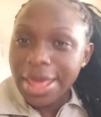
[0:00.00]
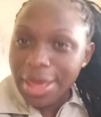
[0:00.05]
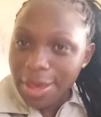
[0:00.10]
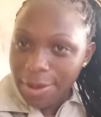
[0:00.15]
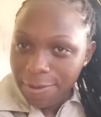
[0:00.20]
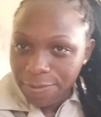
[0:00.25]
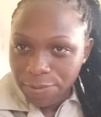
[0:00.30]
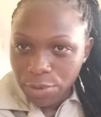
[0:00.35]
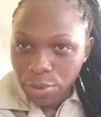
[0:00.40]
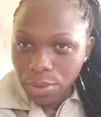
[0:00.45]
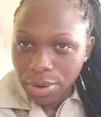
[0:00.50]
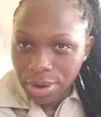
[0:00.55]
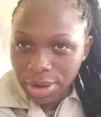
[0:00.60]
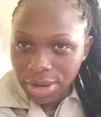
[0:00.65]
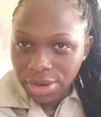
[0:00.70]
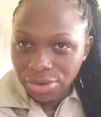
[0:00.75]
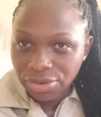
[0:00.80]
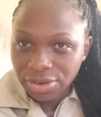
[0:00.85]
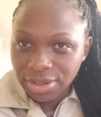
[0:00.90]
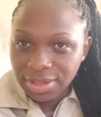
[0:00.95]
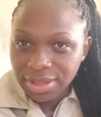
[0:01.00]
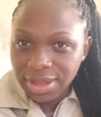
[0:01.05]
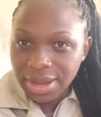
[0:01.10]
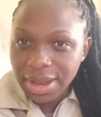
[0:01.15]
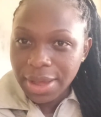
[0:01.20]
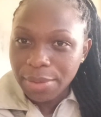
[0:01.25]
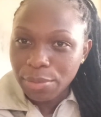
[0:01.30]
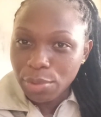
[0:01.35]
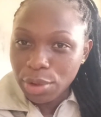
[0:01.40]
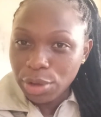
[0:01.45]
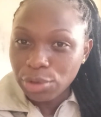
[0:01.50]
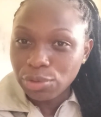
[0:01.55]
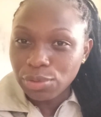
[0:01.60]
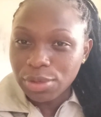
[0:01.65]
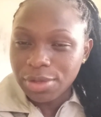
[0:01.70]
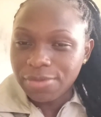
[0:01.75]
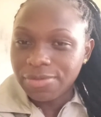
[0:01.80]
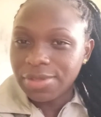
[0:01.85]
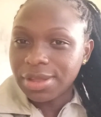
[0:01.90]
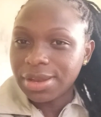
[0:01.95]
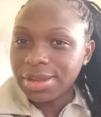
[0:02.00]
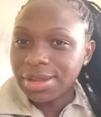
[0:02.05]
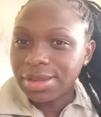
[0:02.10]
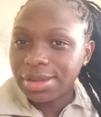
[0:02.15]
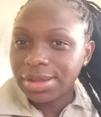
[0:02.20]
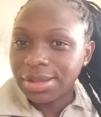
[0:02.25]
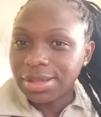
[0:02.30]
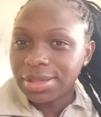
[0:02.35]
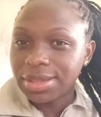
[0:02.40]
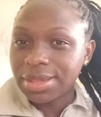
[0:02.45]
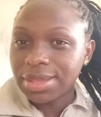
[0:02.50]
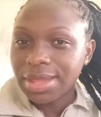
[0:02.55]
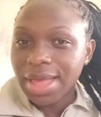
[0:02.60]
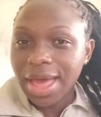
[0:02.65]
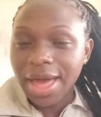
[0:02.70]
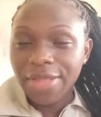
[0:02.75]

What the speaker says: If you are interested, I'm going to give the details.